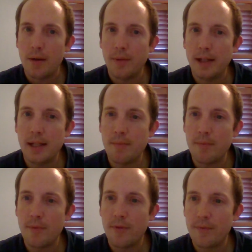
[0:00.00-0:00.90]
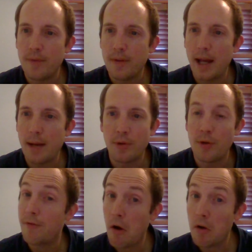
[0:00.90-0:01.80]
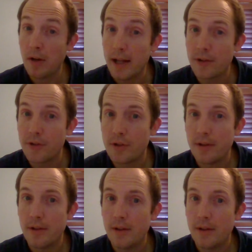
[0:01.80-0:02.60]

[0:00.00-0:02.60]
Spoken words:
We end up able to do far less